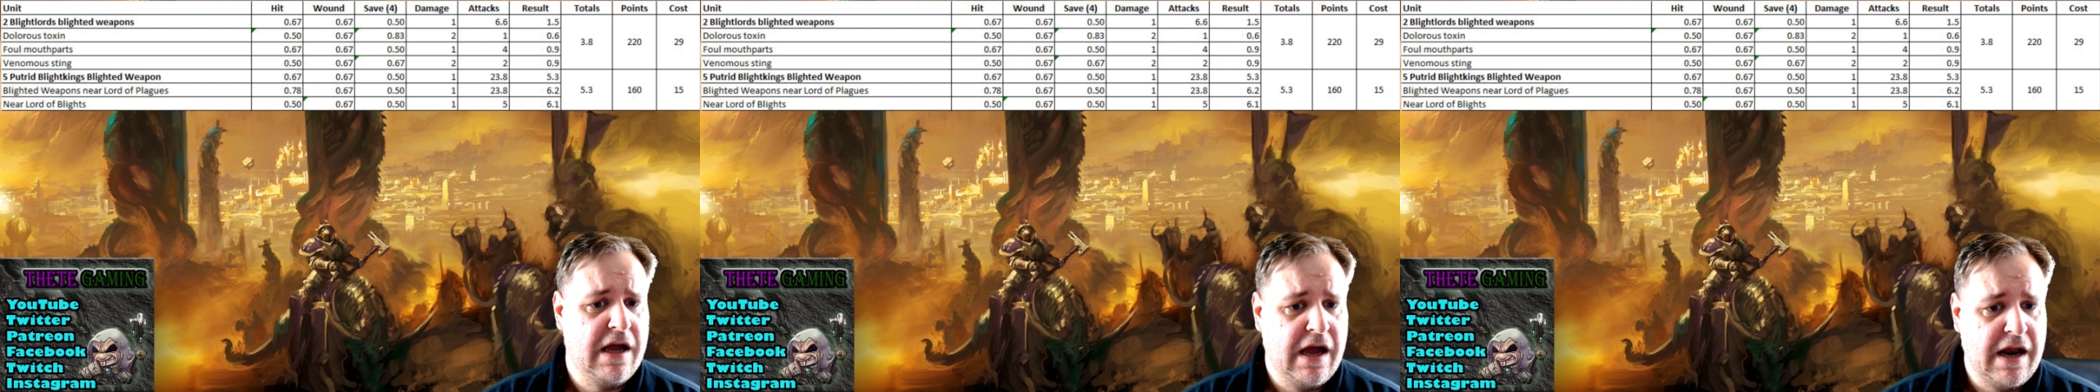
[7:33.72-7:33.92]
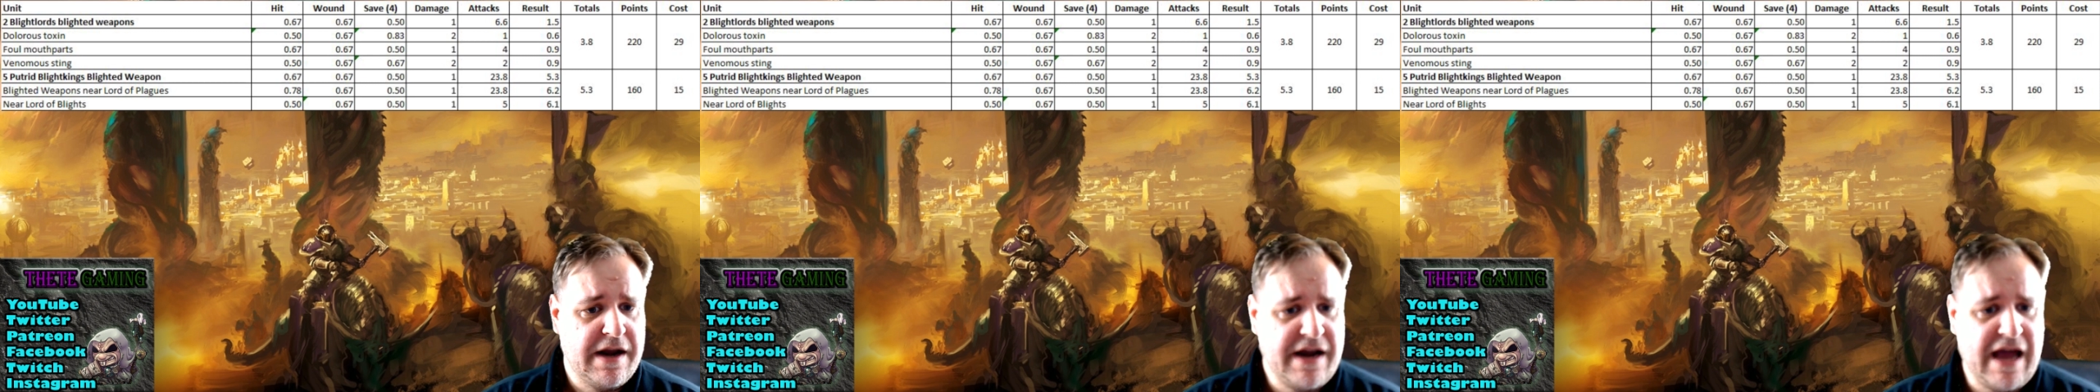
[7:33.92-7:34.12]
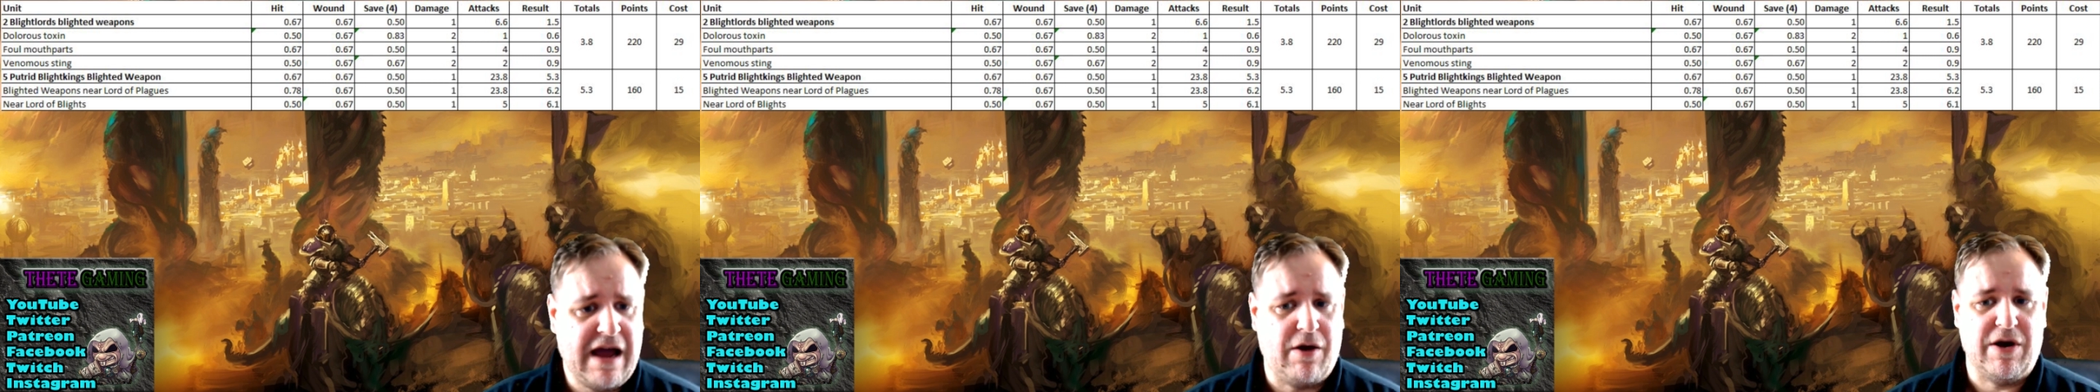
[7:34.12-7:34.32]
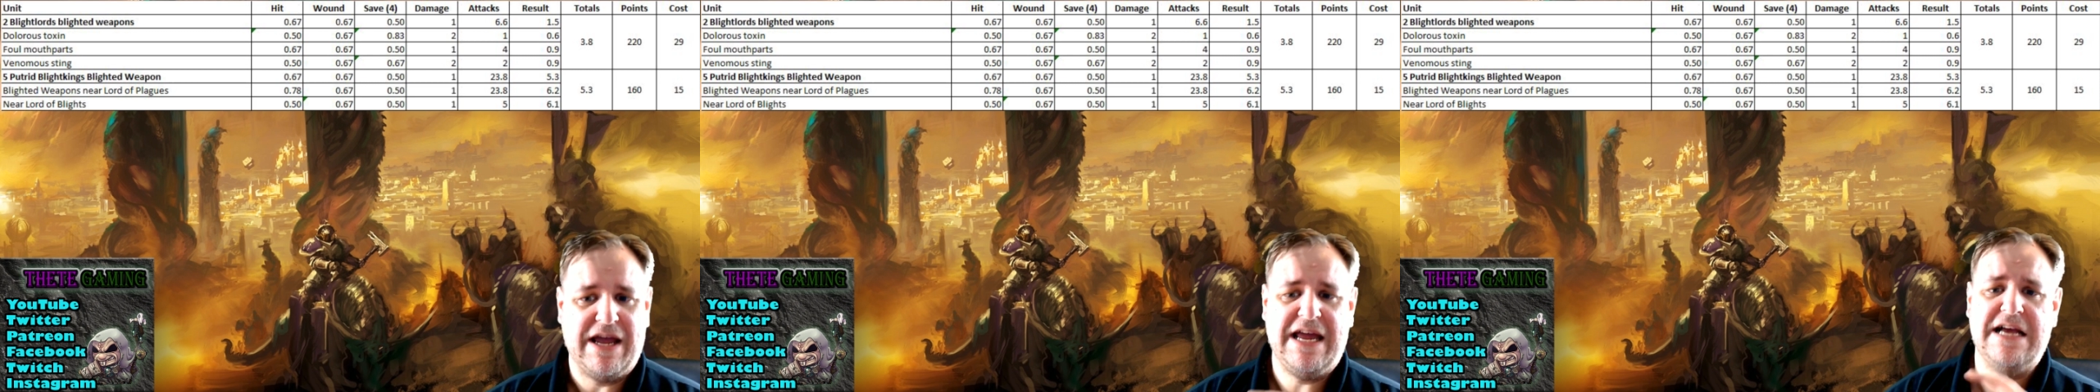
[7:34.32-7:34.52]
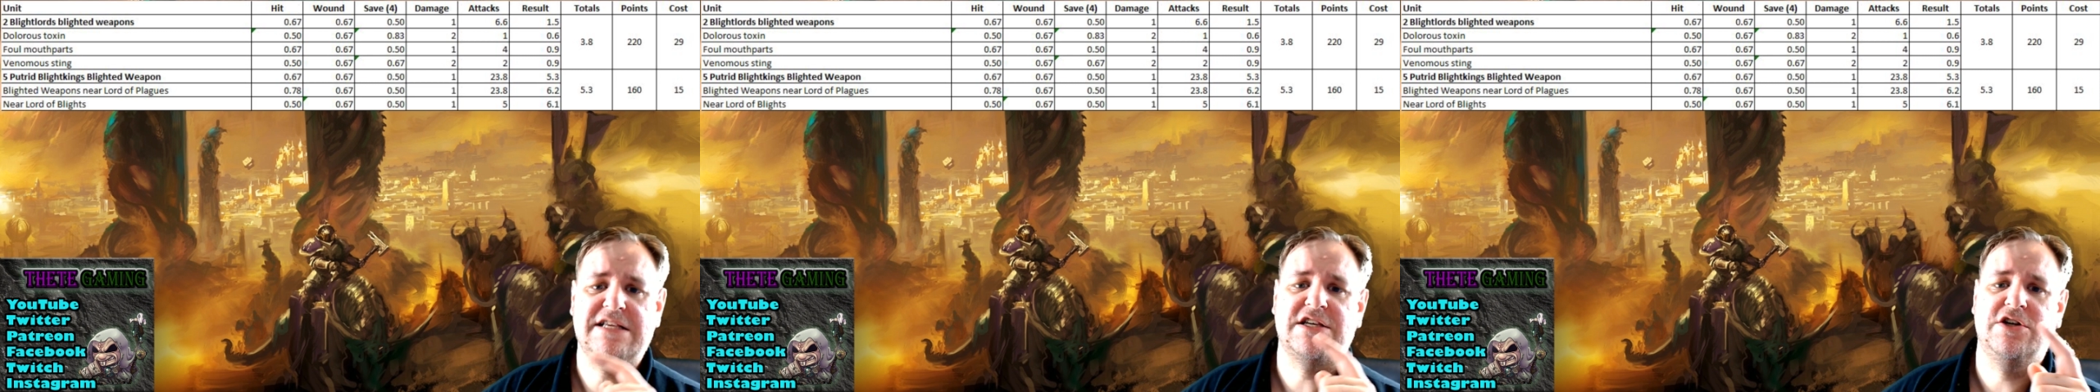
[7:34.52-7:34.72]
Now,
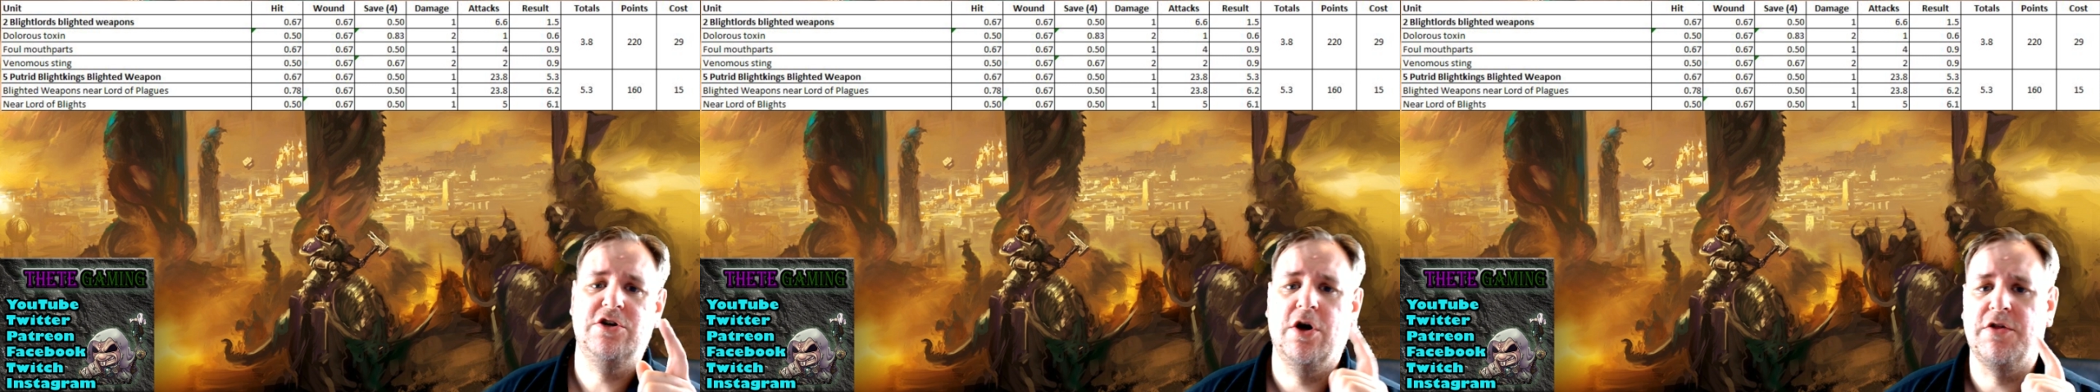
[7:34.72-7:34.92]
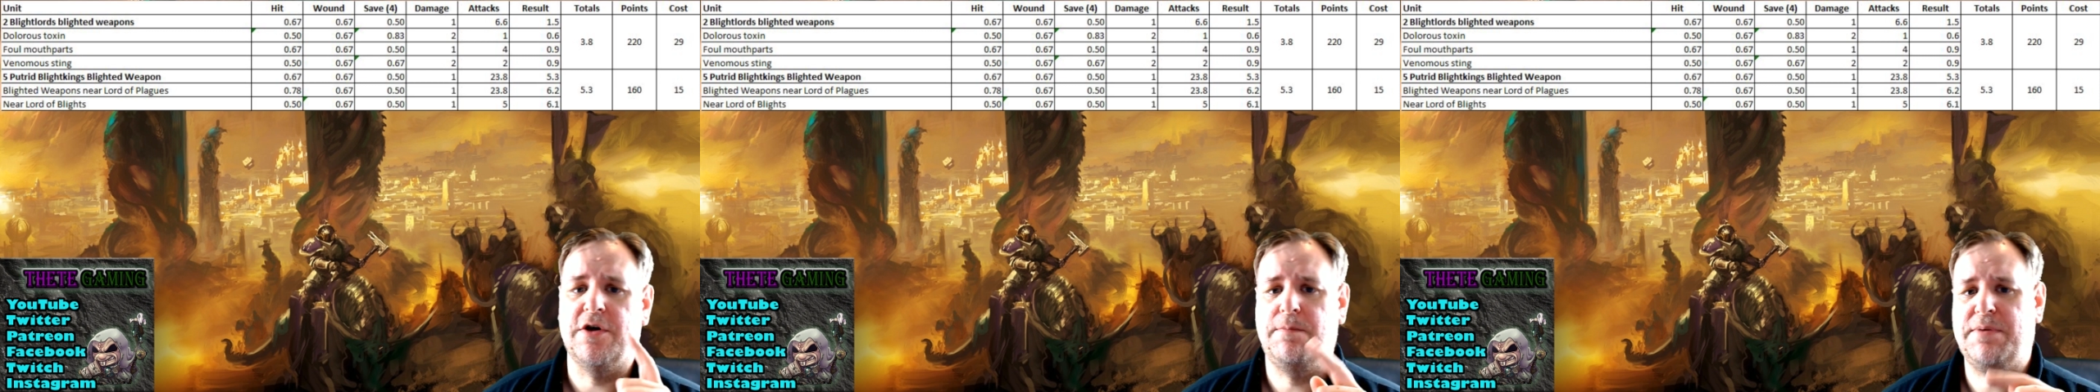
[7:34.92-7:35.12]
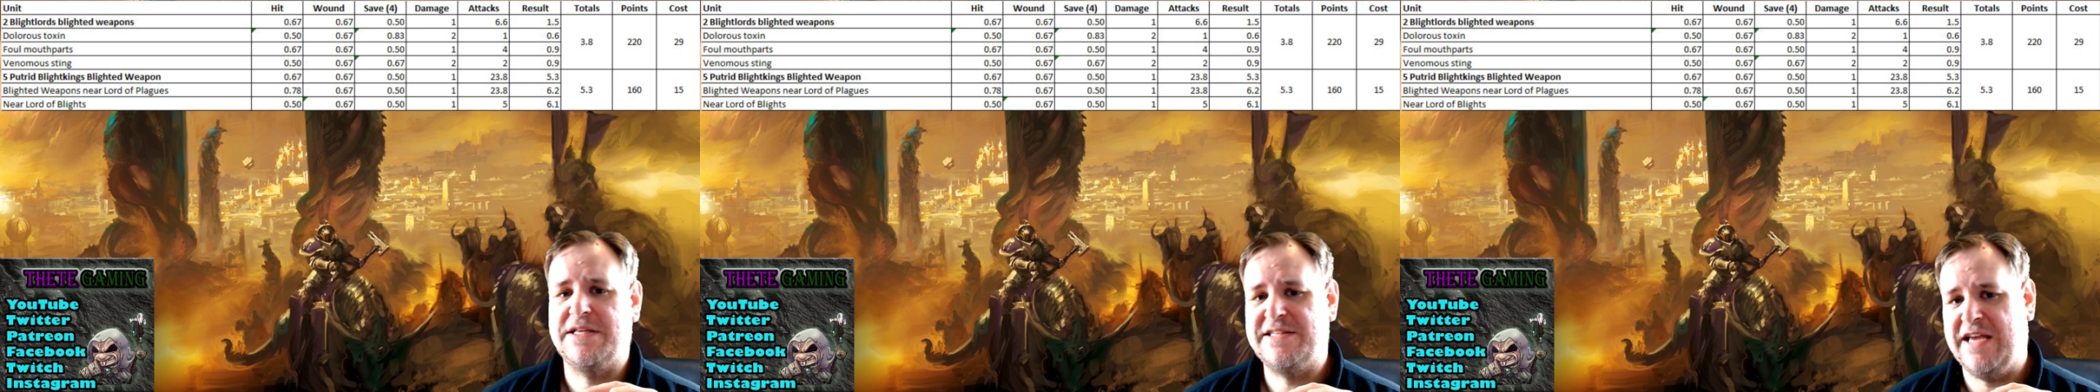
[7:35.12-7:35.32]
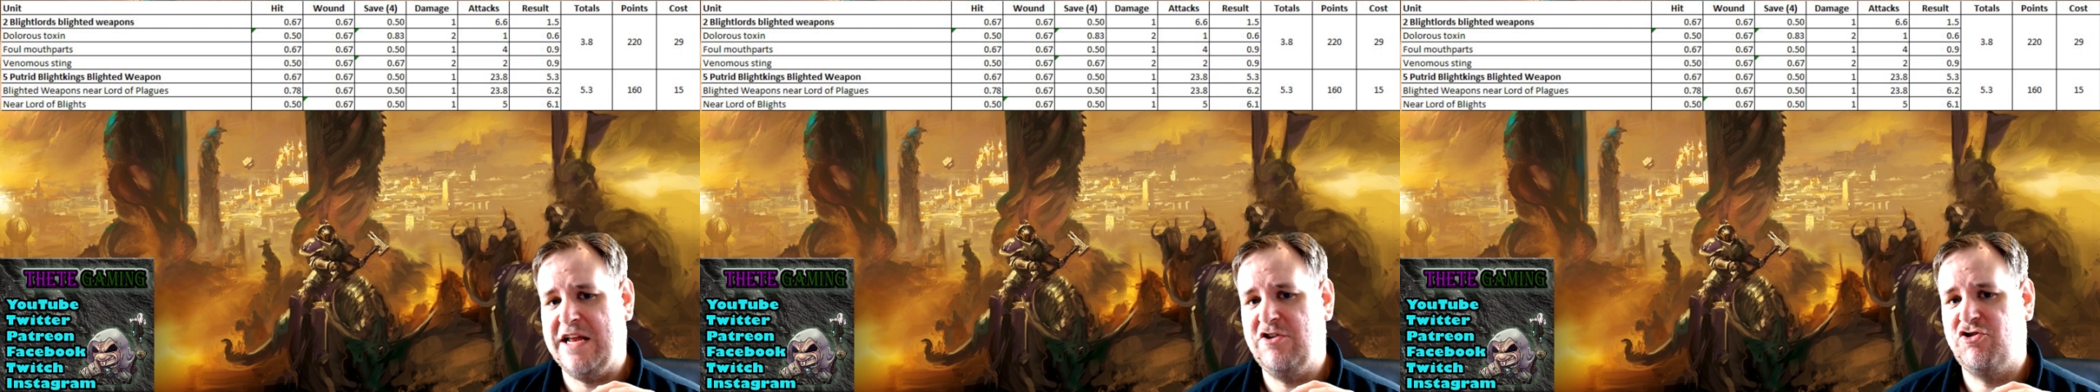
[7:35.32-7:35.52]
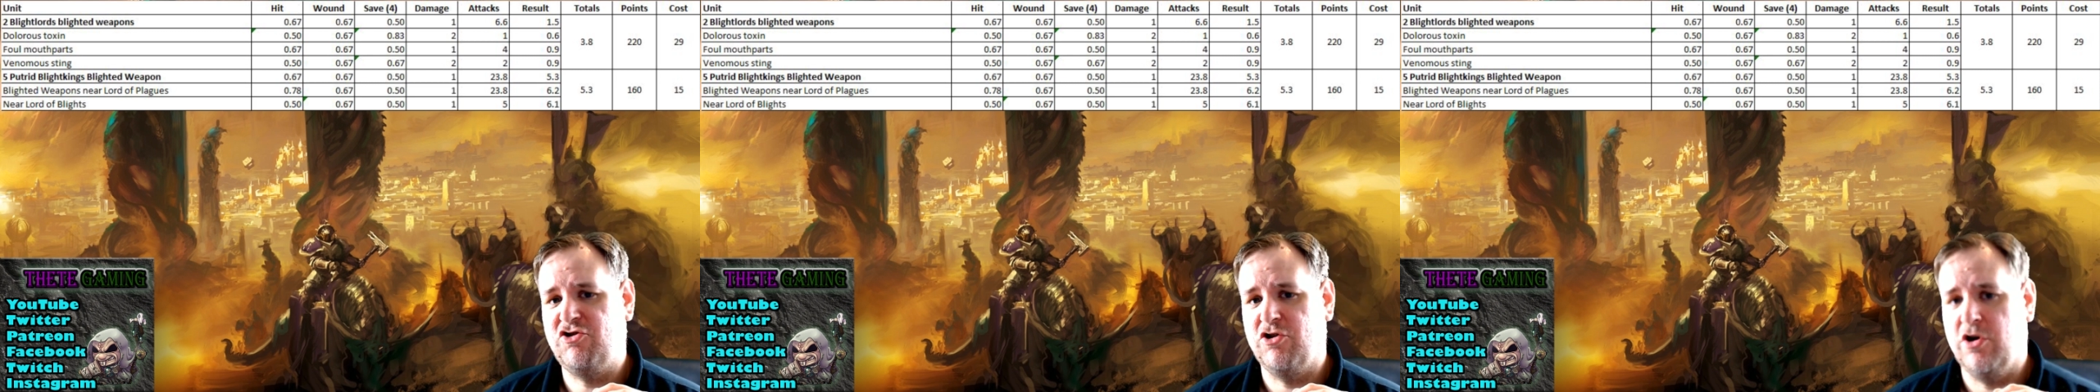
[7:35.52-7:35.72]
here's another
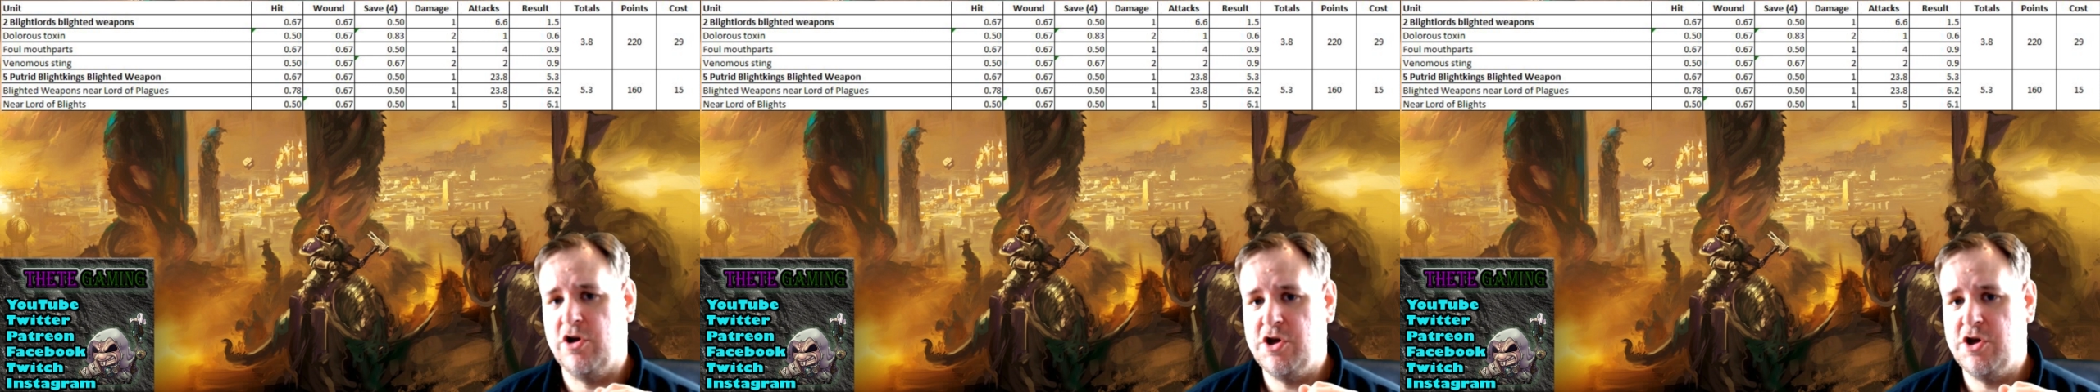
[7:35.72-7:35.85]
potential